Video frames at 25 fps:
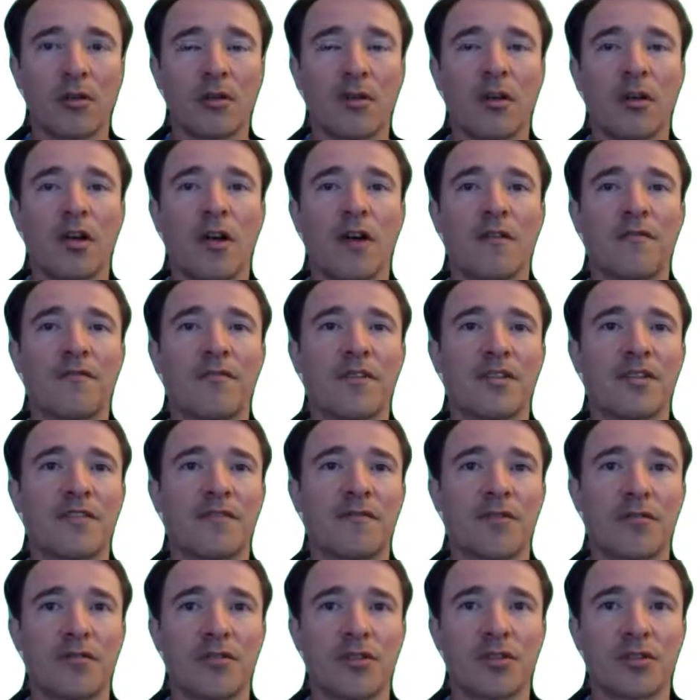of the
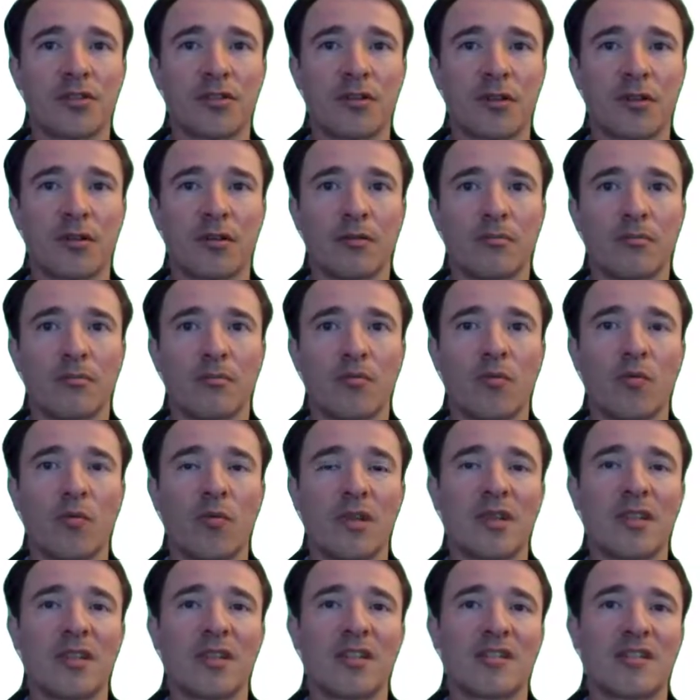diffusion term
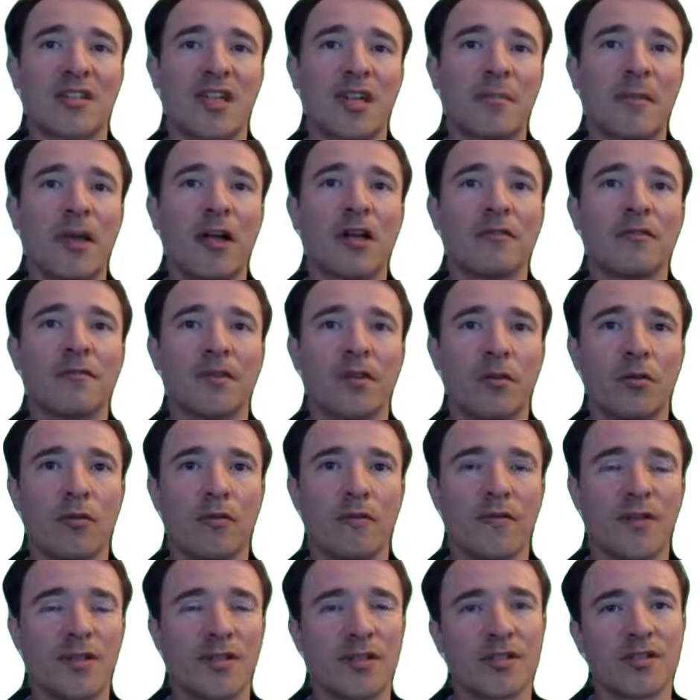with the same alpha
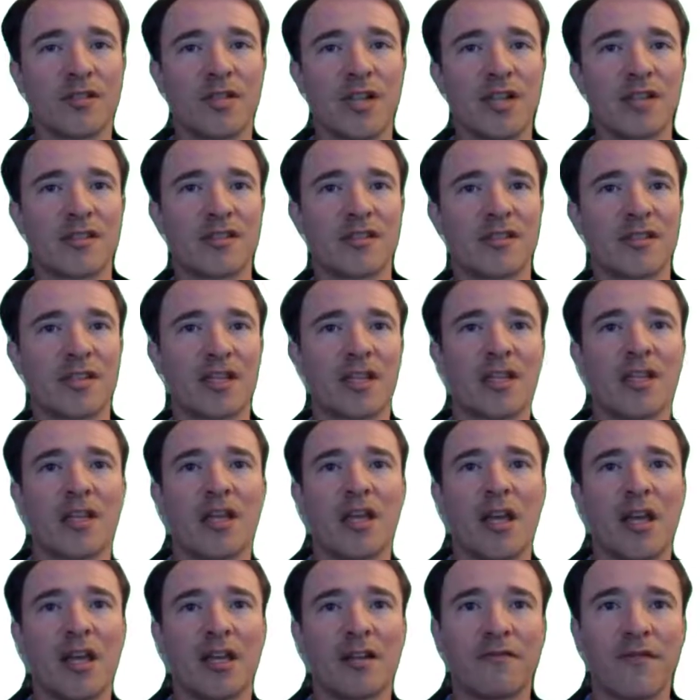coefficients as
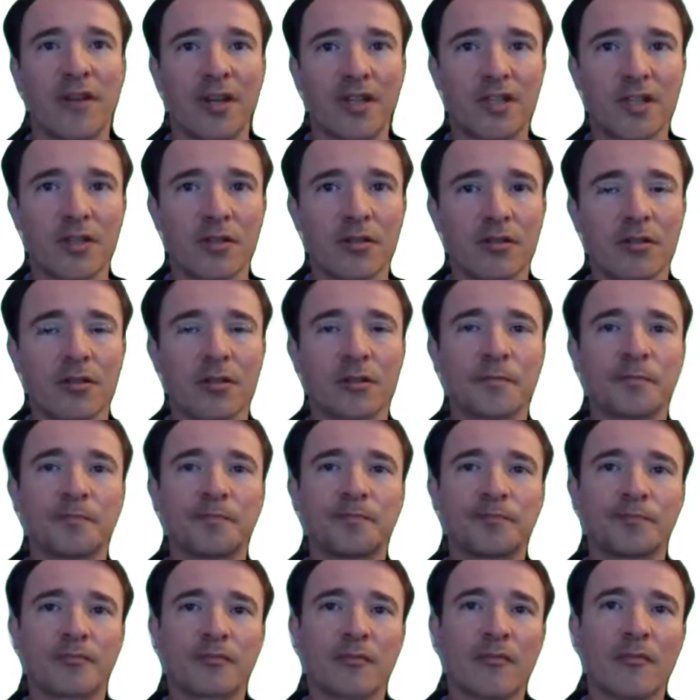the advection term.
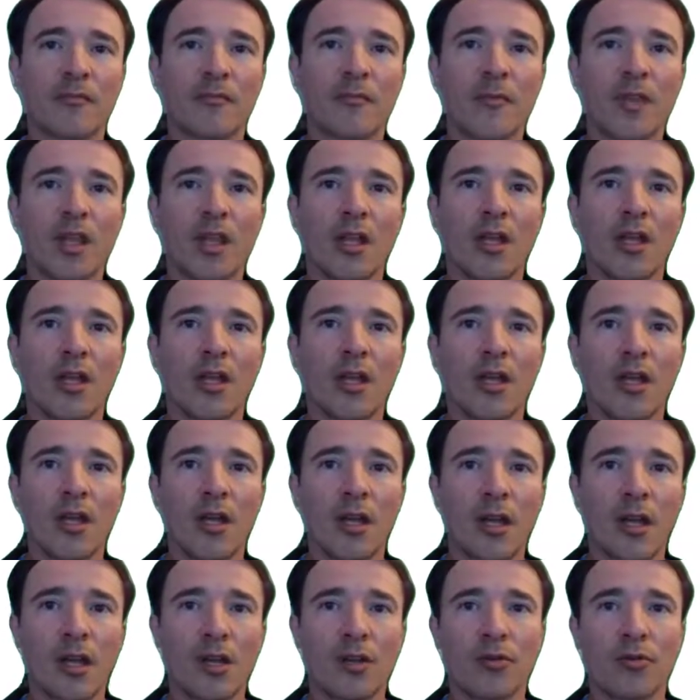
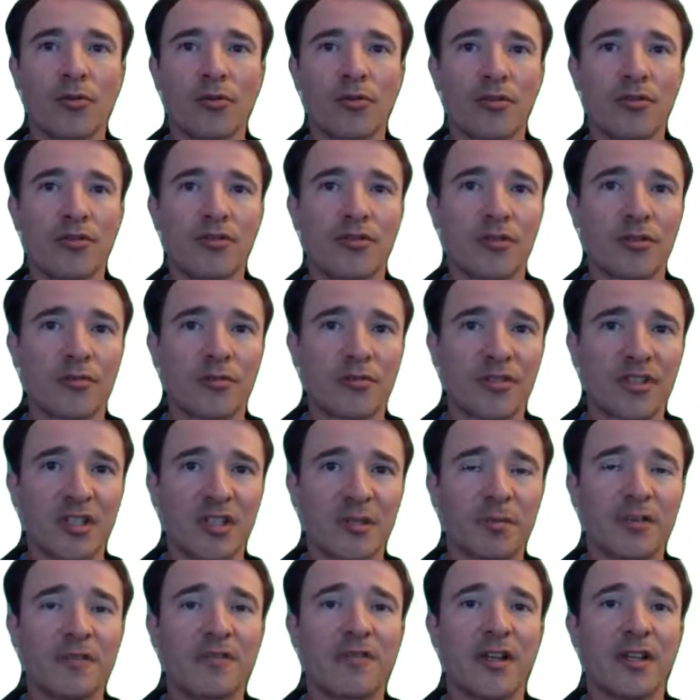In order to
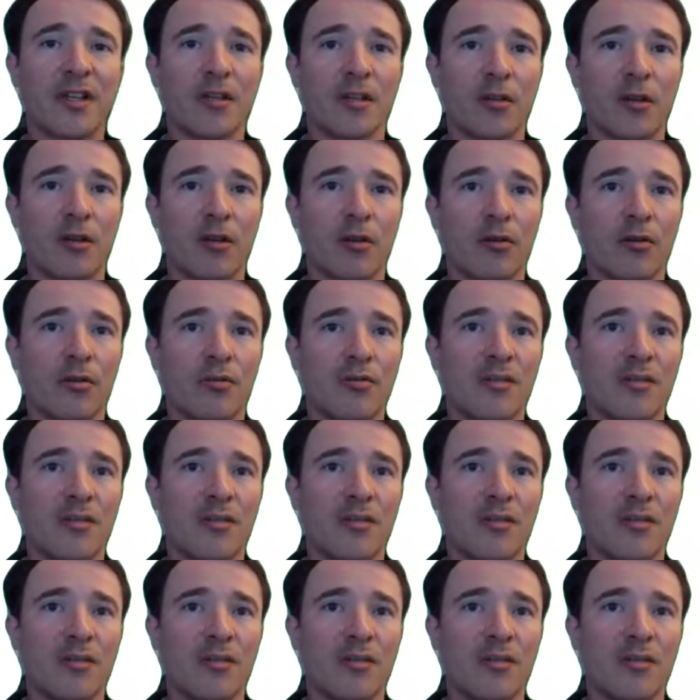simplify the code, the